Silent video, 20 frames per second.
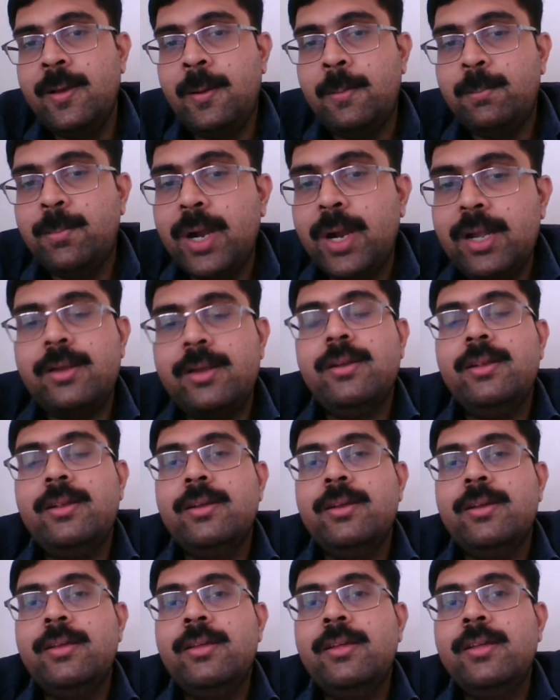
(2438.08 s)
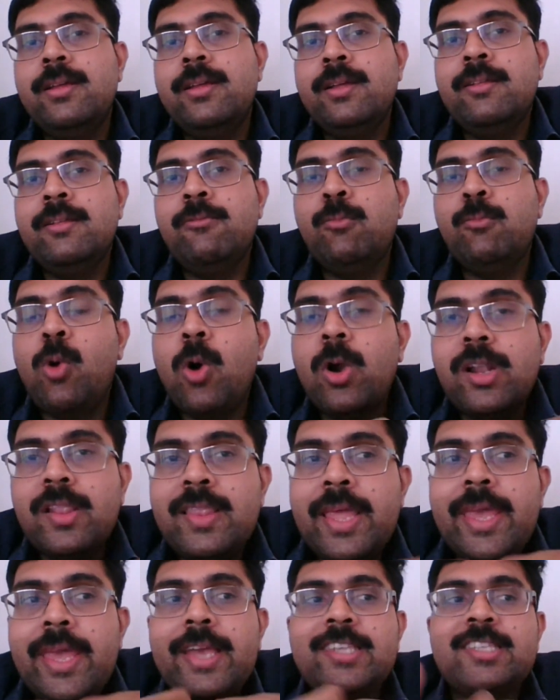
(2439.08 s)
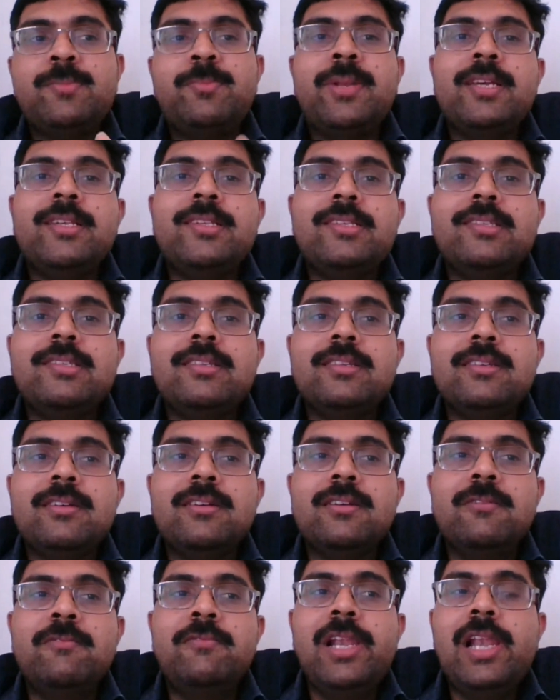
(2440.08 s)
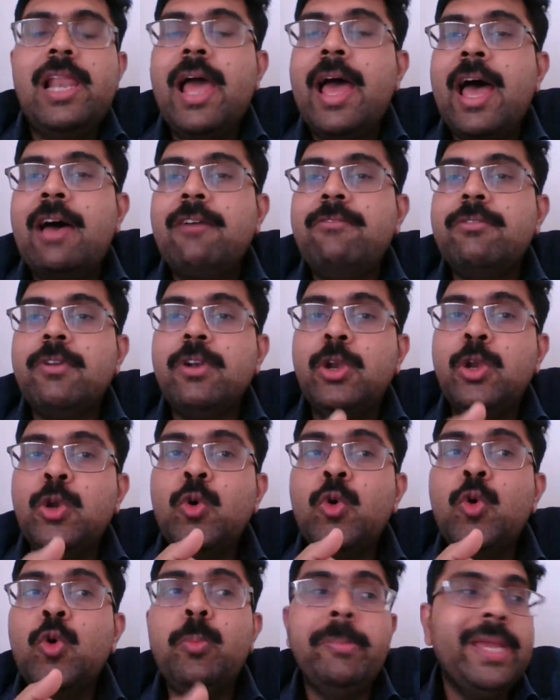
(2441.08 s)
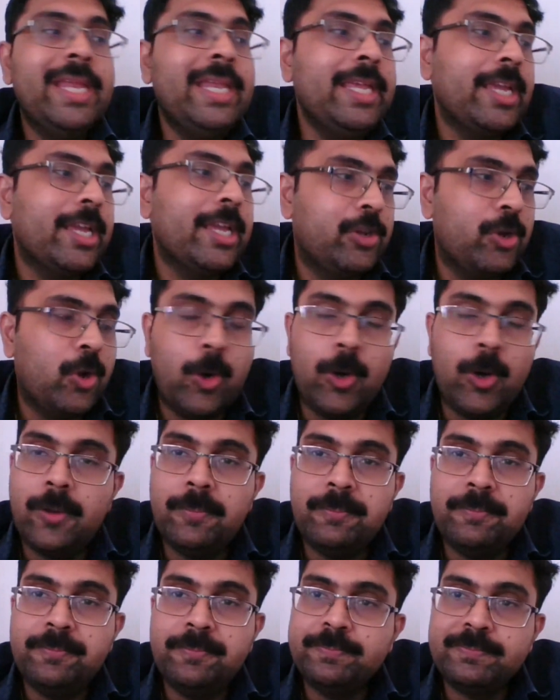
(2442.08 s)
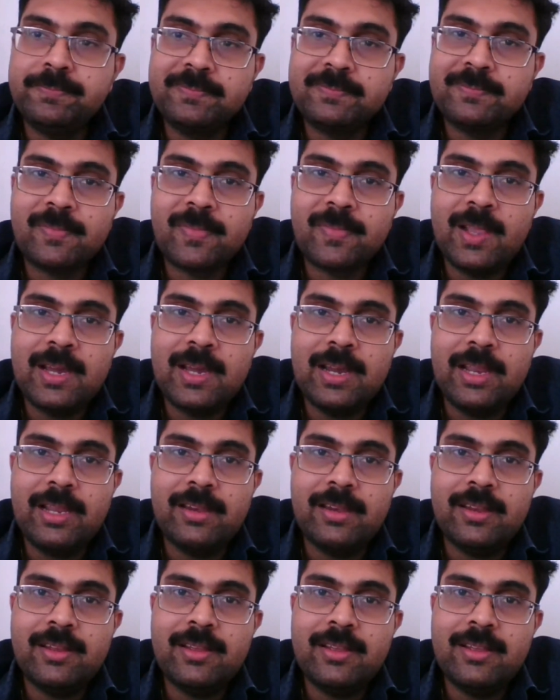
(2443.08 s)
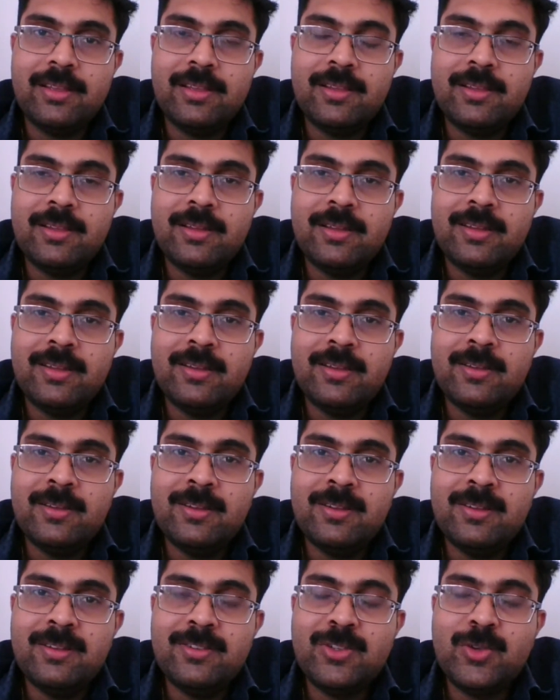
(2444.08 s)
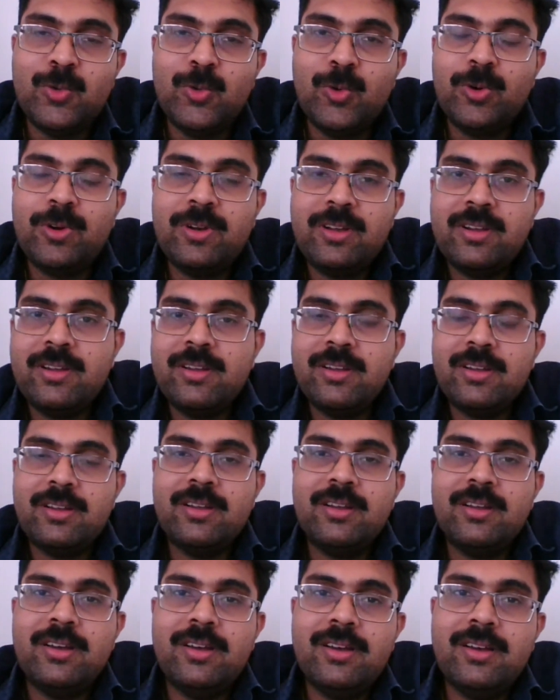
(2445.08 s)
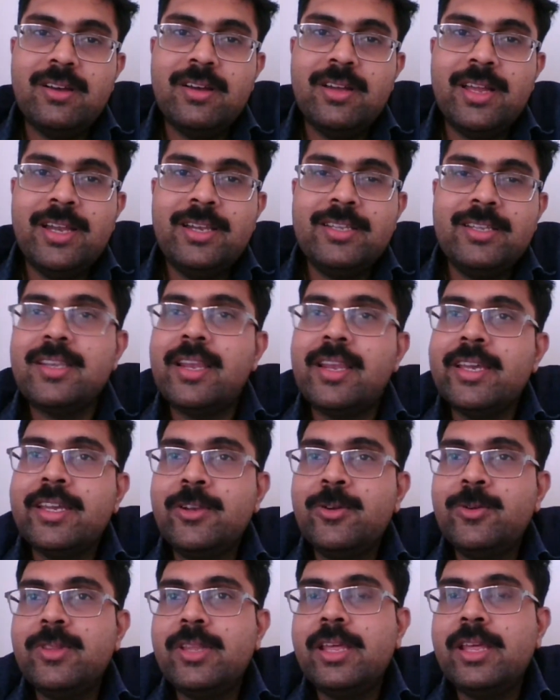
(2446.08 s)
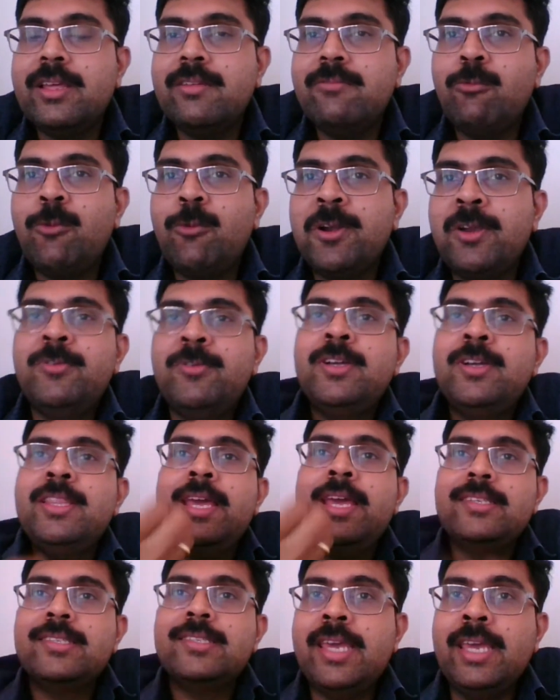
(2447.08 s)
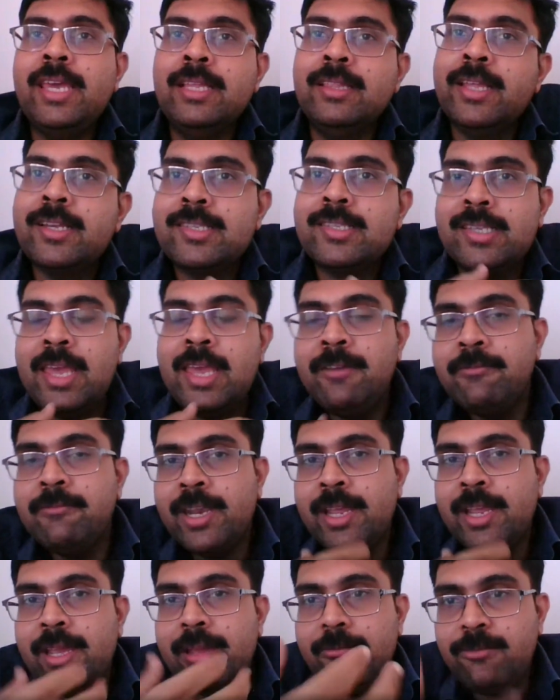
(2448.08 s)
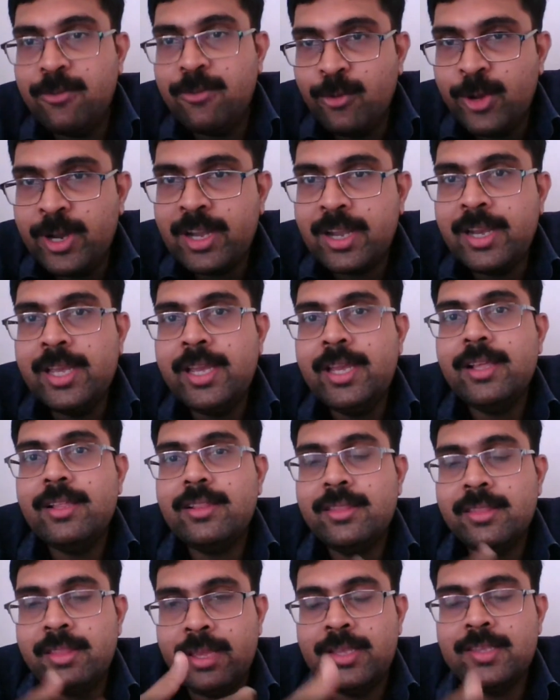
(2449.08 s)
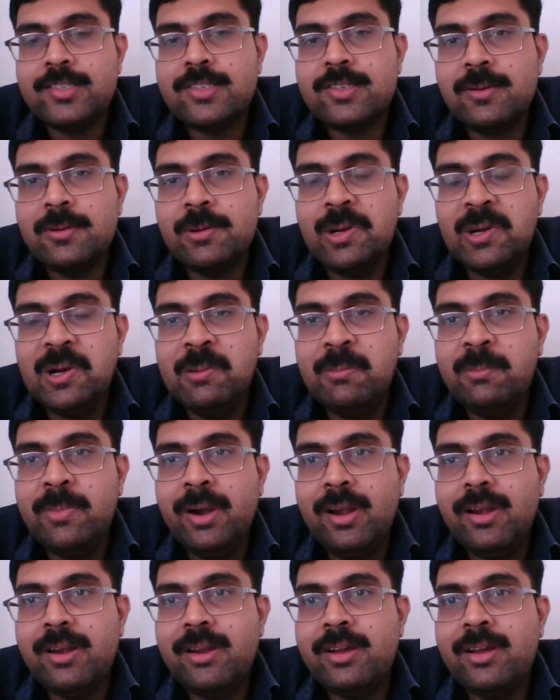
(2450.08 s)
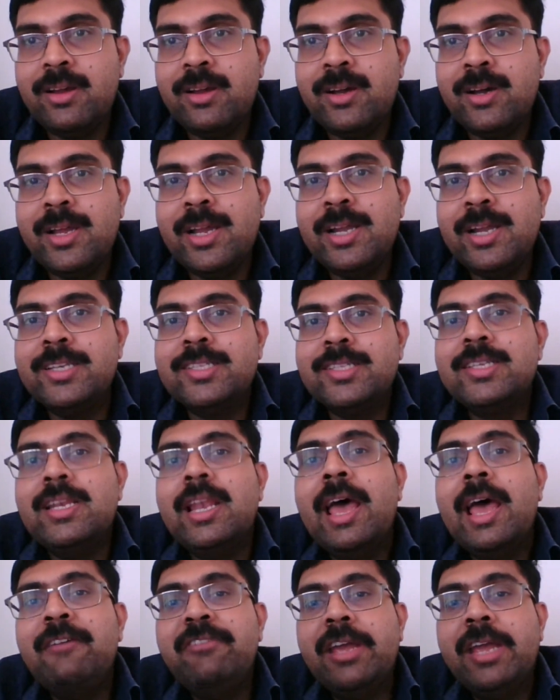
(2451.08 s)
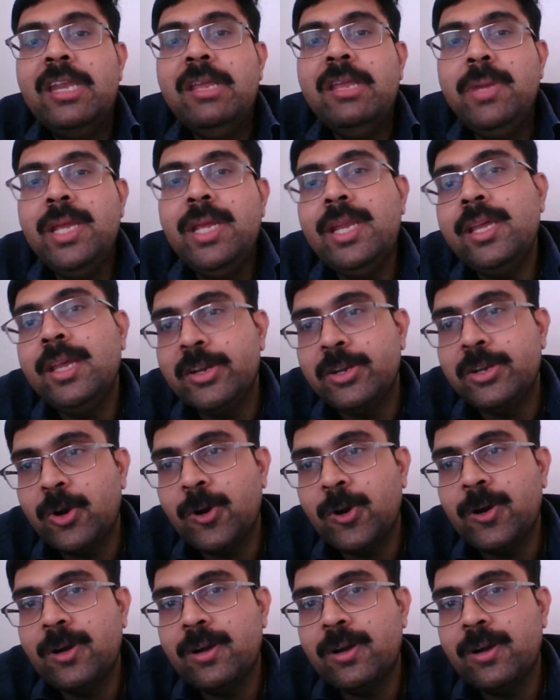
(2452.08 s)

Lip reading: But what they express will have no meaning at all. Right. So it is like, whatever they are saying very fluently things, but it doesn't have any meaning at all.